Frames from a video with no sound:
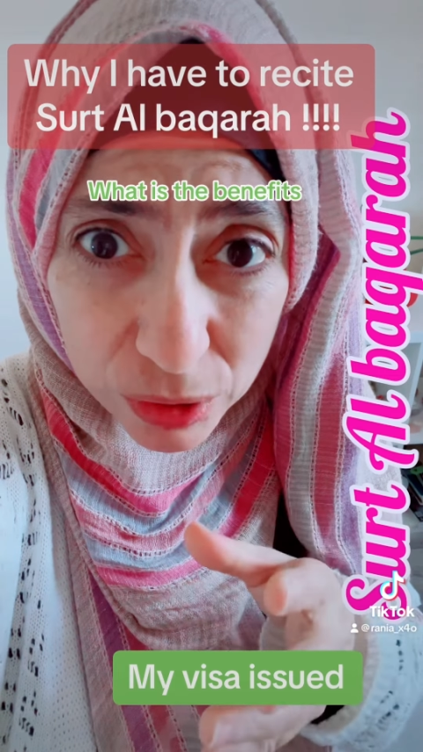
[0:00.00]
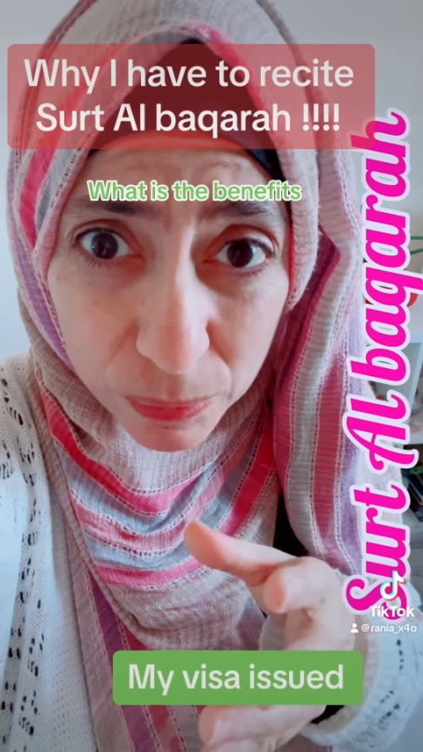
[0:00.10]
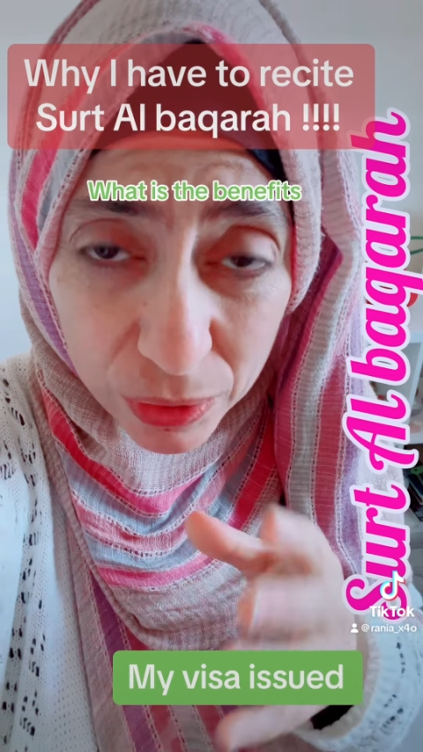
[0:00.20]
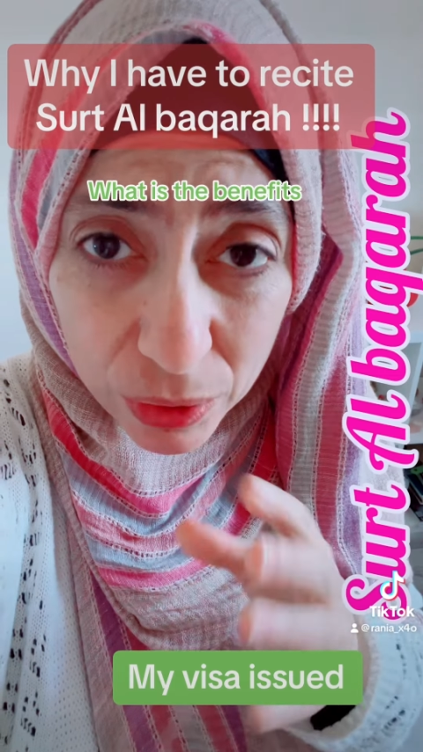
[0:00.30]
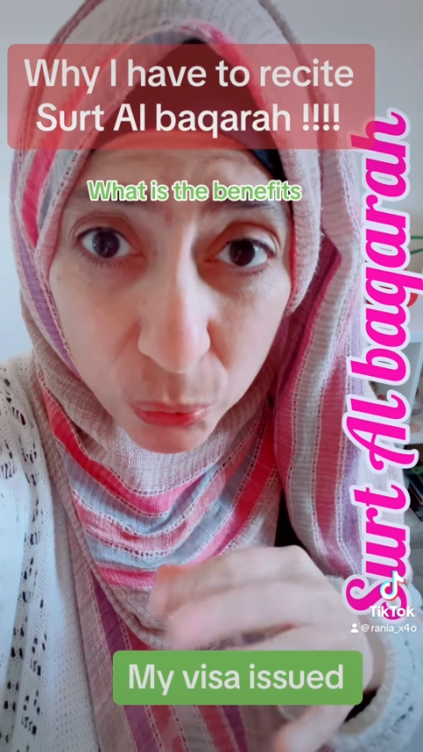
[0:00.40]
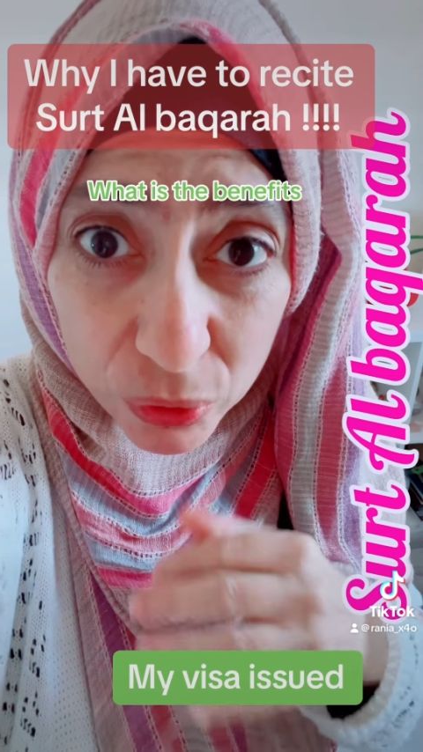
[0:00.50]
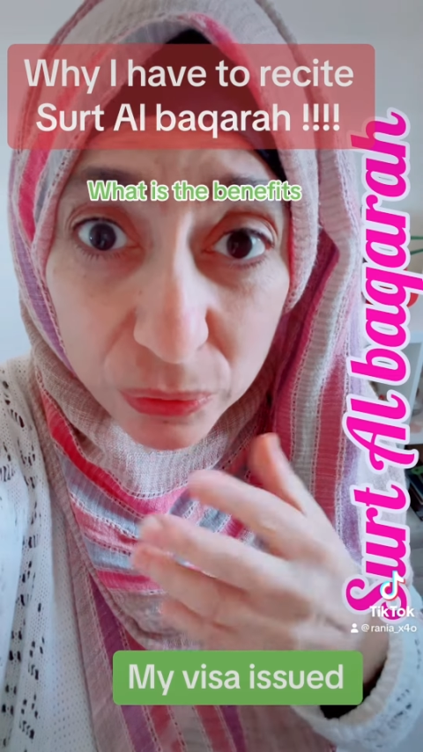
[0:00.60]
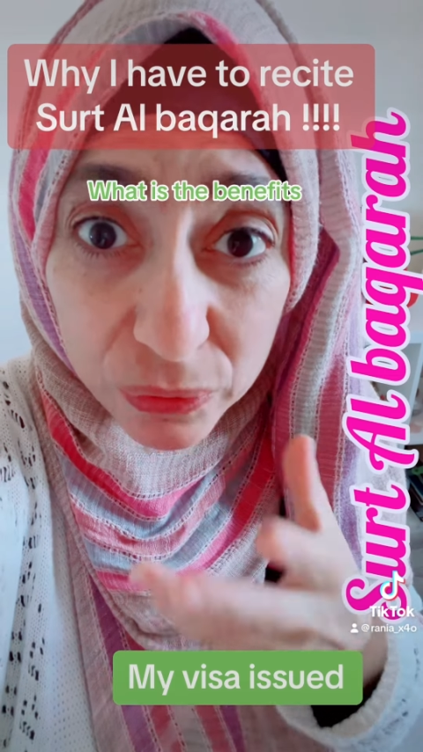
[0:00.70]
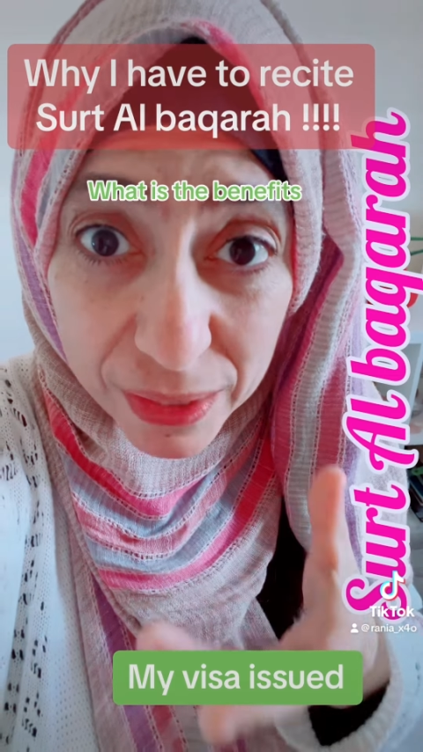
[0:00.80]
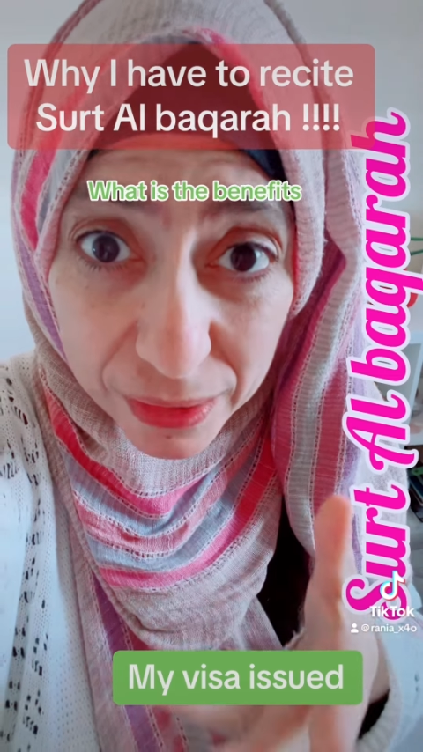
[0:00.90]
Al-Baqarah will
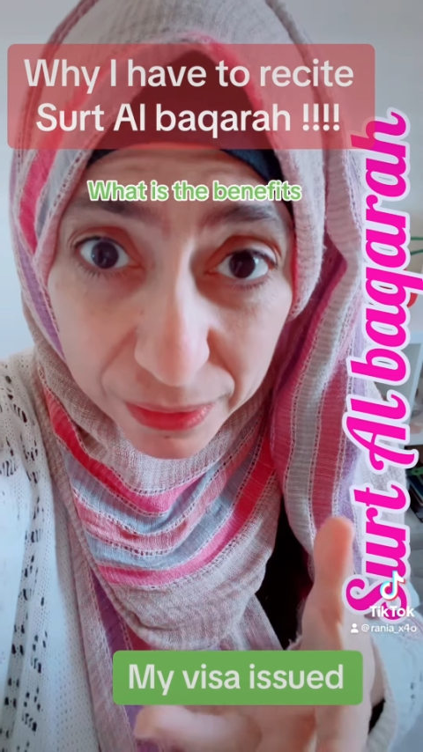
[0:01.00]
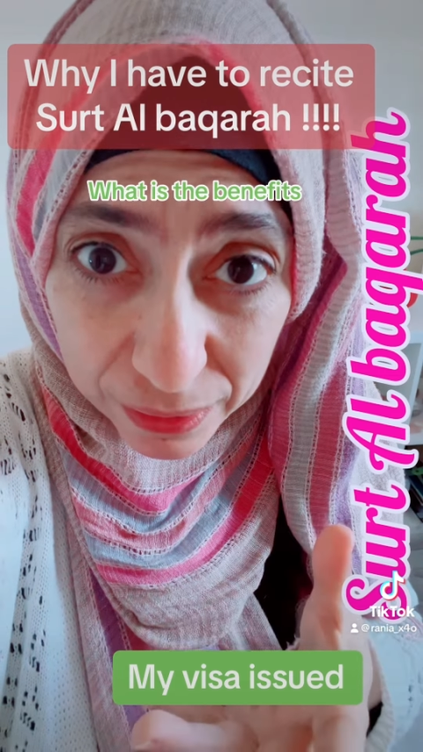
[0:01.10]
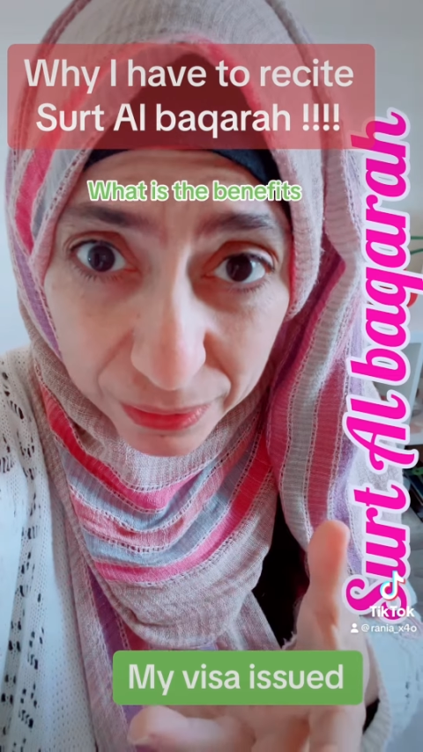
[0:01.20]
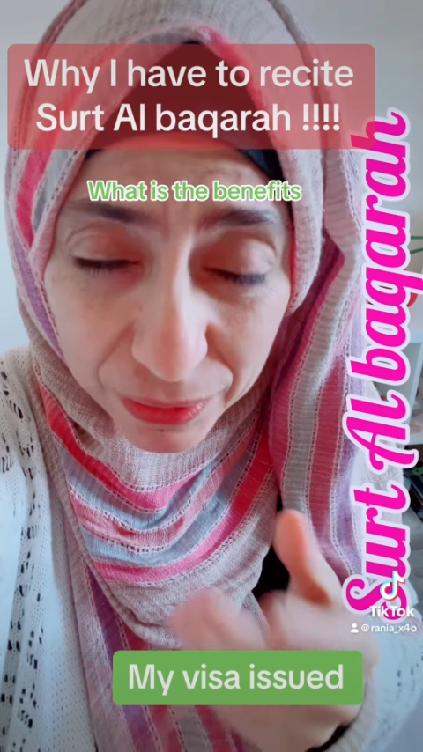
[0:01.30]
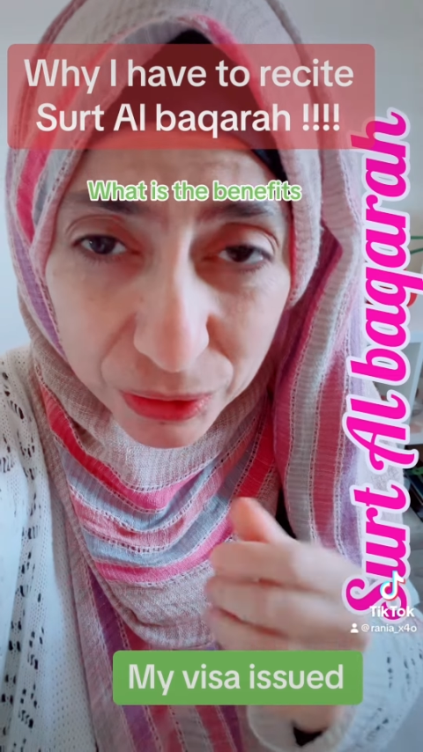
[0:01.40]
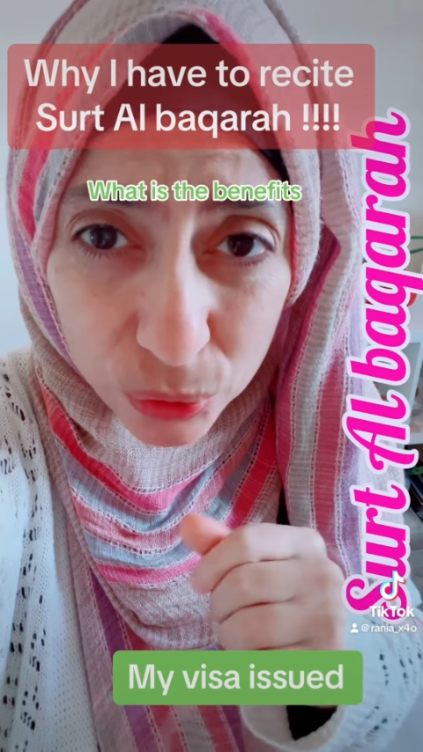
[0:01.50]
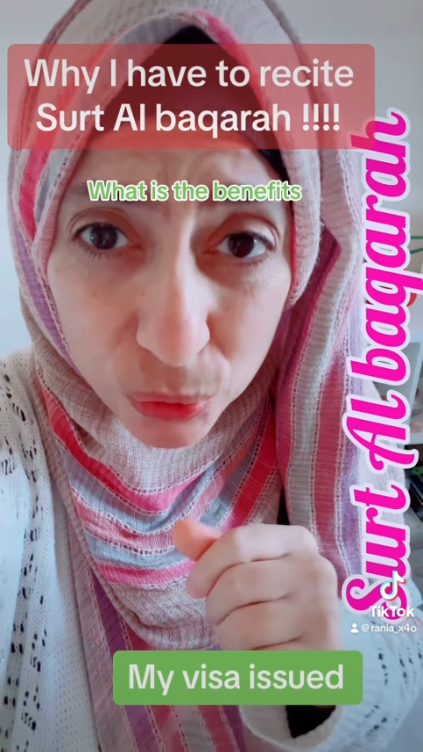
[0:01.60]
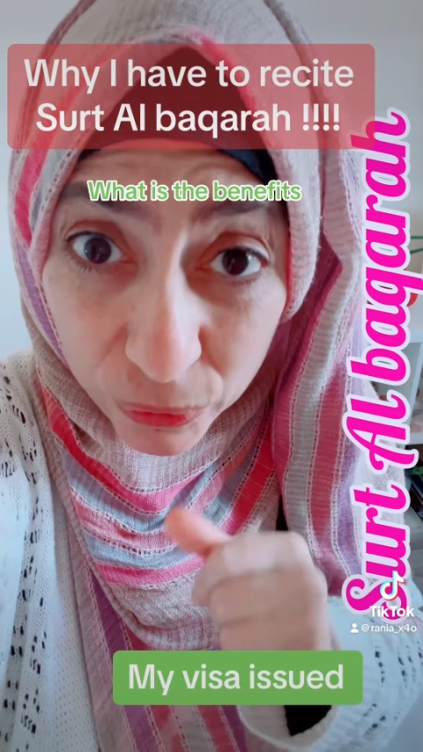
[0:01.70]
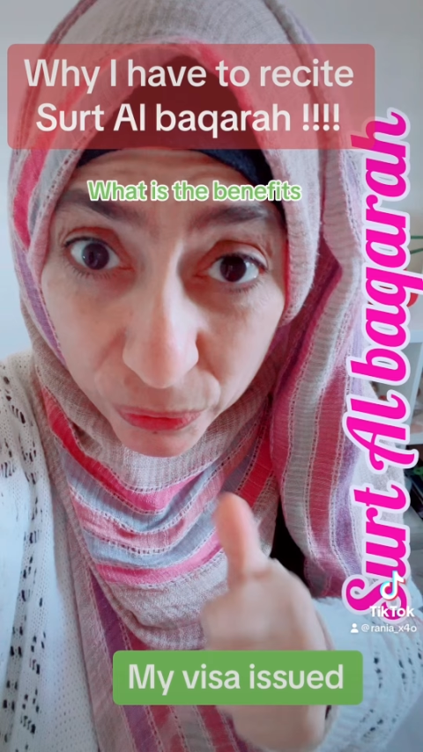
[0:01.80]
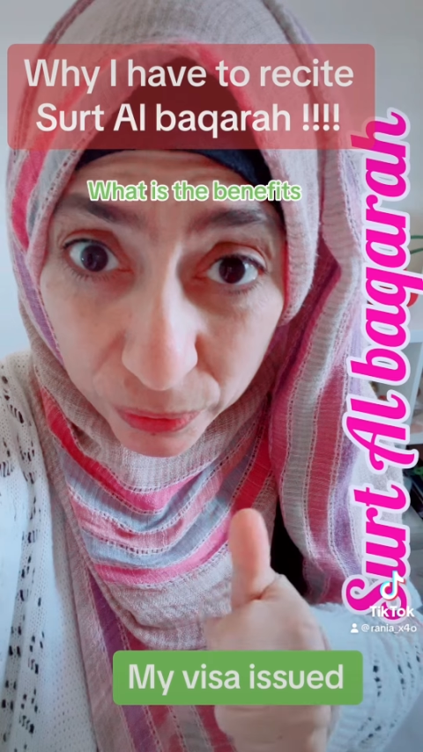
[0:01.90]
reveal the
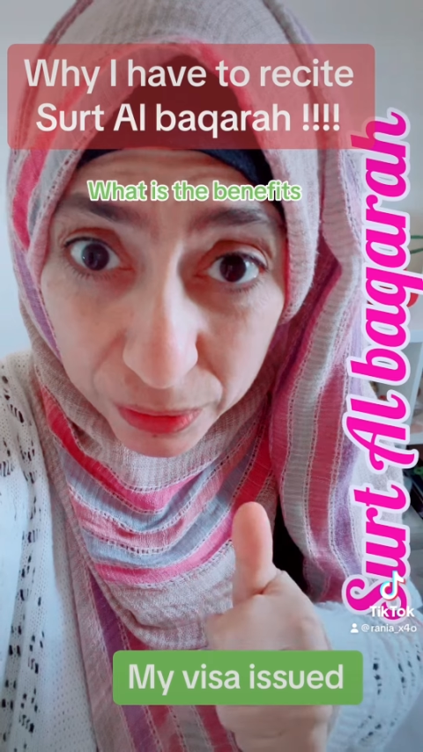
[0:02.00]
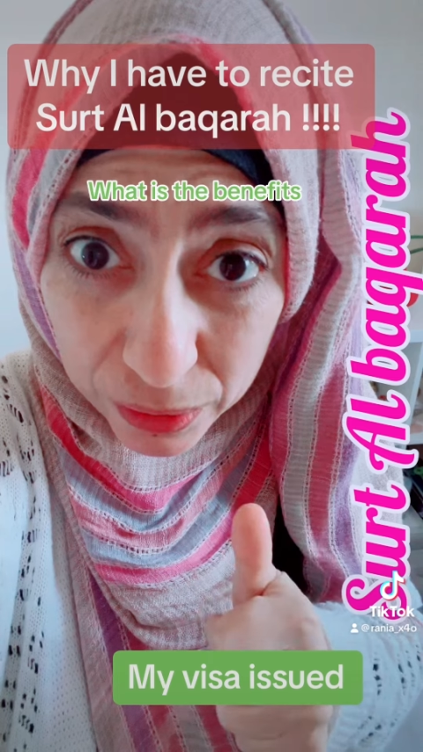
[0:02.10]
truth.